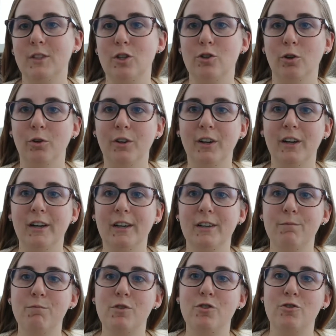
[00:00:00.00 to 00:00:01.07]

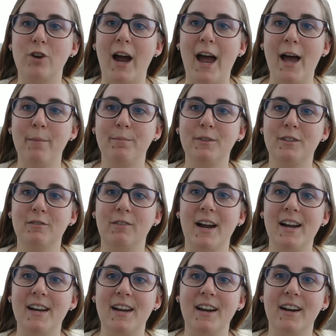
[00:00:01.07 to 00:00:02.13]
shoulder straps
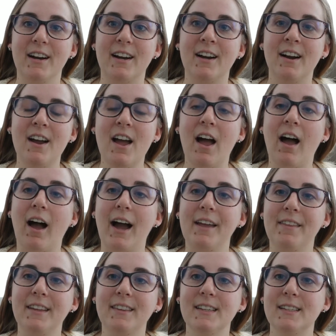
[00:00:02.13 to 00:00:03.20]
right here, I
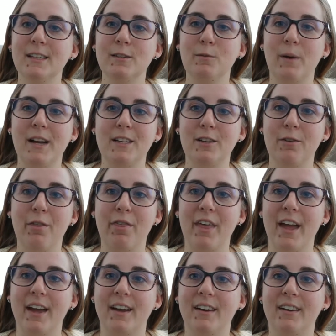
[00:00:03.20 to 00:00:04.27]
think this is way too
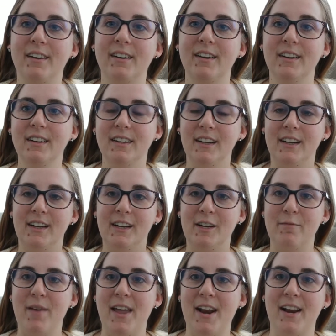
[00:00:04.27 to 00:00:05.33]
thick.
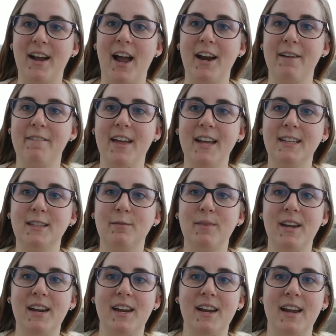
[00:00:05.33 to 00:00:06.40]
Um, and it kind of hits
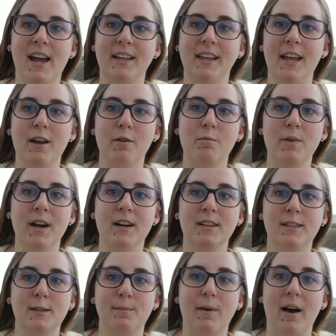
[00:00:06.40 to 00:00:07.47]
me at like a weird
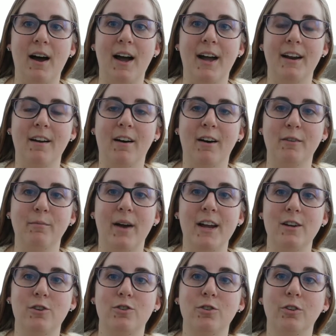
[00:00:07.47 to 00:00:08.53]
spot on
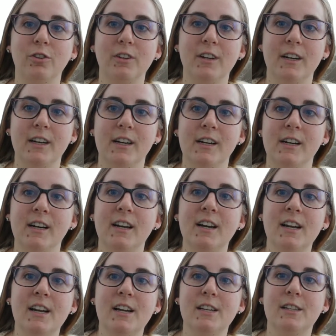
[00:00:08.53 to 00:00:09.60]
my shoulder
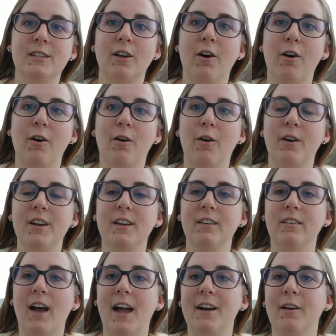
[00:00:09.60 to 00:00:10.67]
so
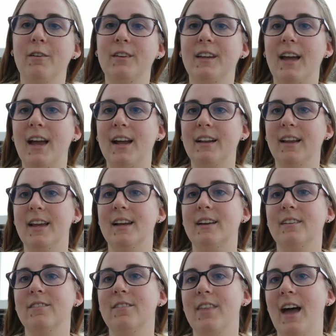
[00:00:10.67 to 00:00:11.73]
I don't get
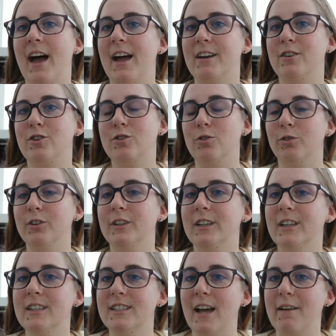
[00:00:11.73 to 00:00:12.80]
like that
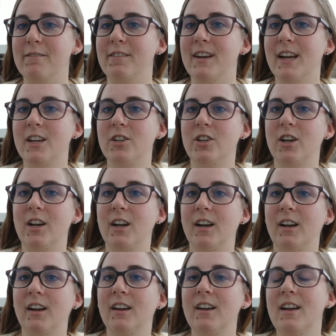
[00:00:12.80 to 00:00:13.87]
shoulder
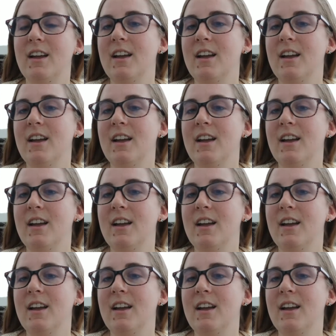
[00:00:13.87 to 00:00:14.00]
definition.